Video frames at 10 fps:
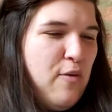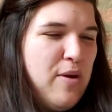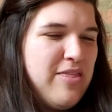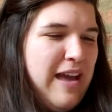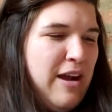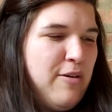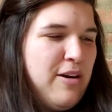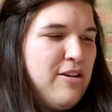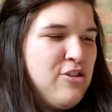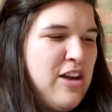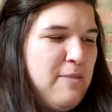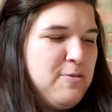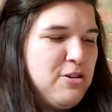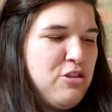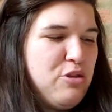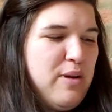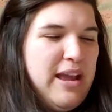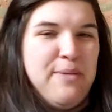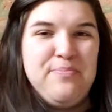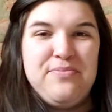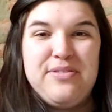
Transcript: with our Chapter 3,